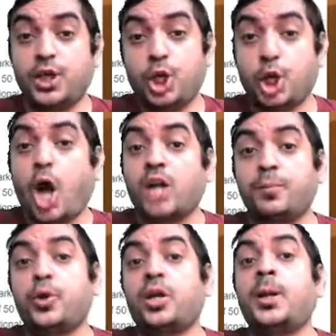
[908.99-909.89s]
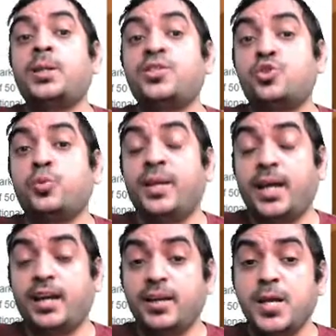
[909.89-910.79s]
Lot more analysis to be
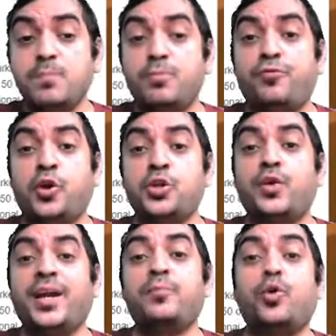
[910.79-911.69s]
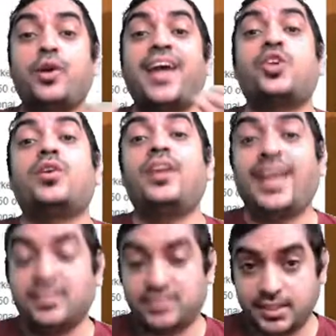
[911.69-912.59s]
done before you get more accurate
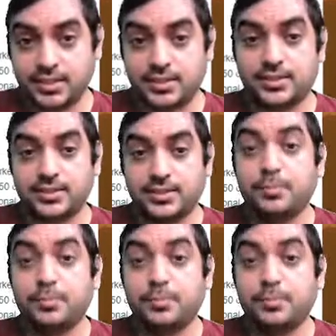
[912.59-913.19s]
answers.